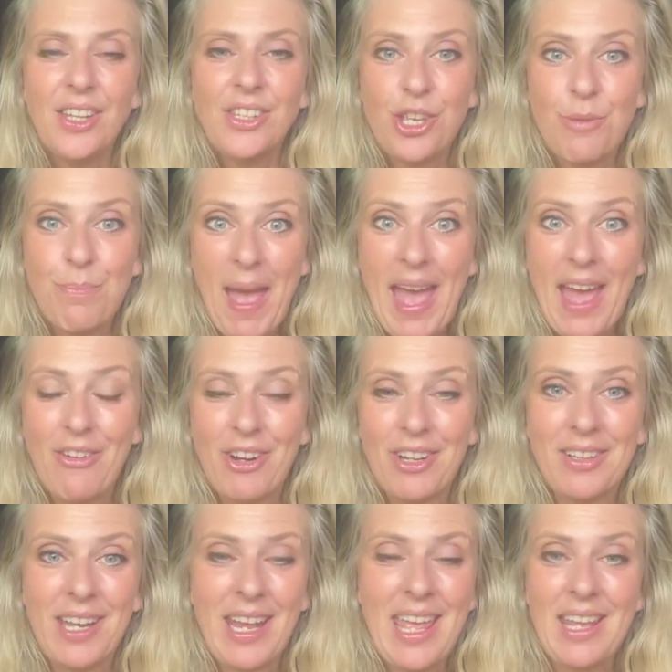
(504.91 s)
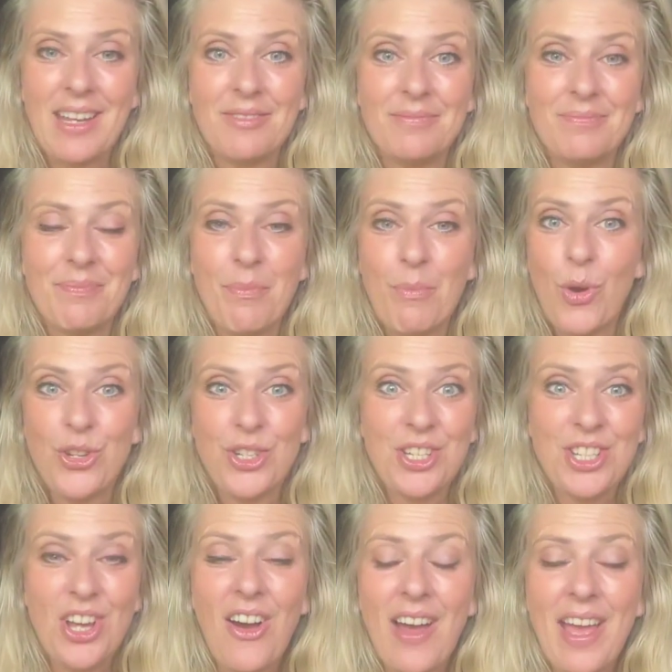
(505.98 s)
to parent in
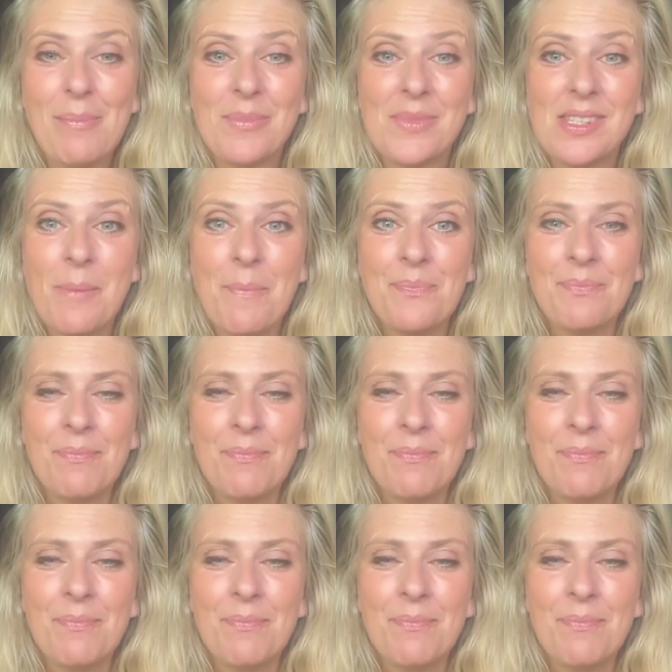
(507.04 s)
modern times.